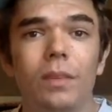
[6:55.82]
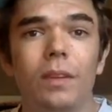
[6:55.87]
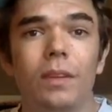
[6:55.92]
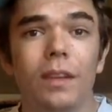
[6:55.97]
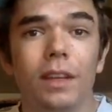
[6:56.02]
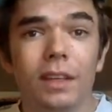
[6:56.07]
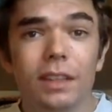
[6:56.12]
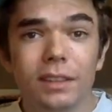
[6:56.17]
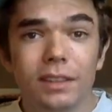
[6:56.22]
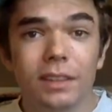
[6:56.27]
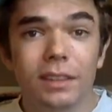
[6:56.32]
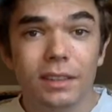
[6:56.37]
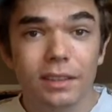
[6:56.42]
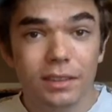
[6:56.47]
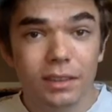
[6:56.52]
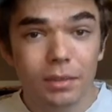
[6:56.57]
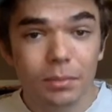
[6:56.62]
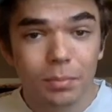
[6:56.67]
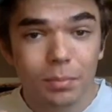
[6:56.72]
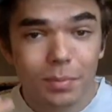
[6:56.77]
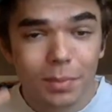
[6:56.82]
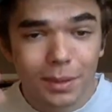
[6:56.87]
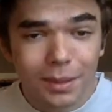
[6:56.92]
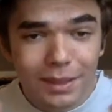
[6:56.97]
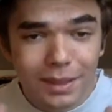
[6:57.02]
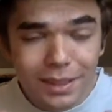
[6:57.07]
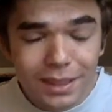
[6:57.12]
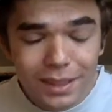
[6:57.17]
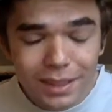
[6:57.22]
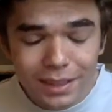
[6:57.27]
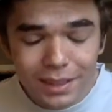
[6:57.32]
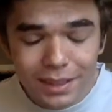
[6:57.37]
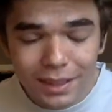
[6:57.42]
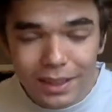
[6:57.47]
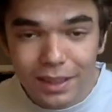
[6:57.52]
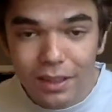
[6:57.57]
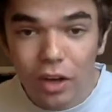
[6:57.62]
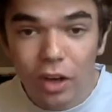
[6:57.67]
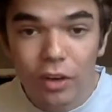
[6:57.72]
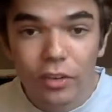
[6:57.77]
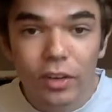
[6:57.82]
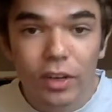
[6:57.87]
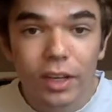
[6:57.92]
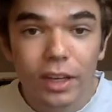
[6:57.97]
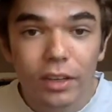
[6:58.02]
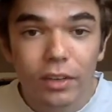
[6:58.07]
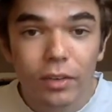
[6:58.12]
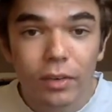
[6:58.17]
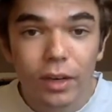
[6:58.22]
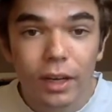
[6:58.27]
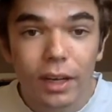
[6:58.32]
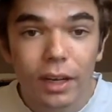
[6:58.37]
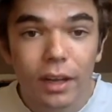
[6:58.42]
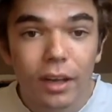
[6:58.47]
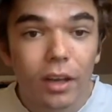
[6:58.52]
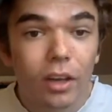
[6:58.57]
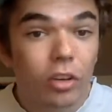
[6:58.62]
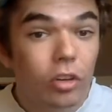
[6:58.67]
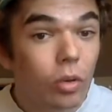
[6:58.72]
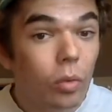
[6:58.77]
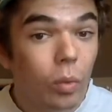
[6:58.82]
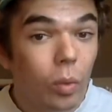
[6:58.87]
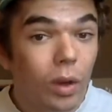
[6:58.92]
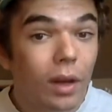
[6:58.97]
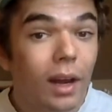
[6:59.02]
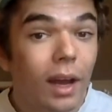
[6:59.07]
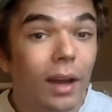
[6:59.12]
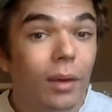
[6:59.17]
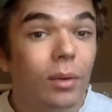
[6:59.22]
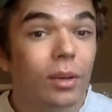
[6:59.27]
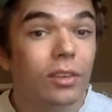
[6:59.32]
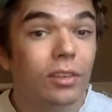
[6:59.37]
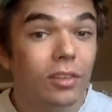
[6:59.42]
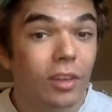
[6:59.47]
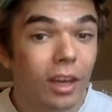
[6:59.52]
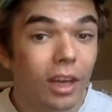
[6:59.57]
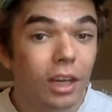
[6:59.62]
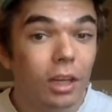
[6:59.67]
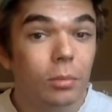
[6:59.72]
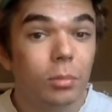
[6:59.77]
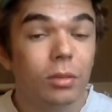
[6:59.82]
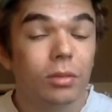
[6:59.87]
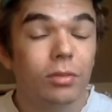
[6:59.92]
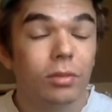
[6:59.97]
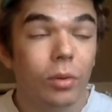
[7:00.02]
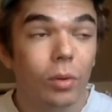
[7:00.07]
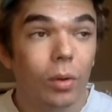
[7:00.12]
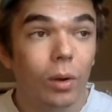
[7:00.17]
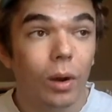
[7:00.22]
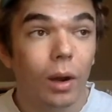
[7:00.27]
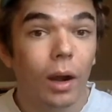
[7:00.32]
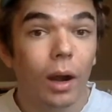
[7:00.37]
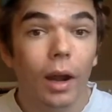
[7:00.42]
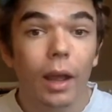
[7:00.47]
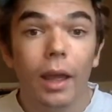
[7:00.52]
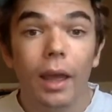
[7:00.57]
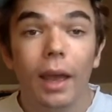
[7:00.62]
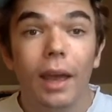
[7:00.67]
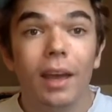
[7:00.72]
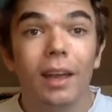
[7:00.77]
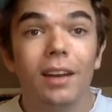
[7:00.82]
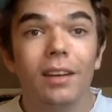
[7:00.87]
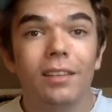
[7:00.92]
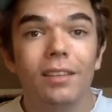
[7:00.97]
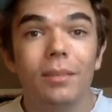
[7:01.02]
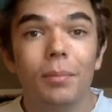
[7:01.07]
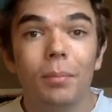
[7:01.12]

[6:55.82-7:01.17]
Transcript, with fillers: This is completely contradictory to what I was saying before and it's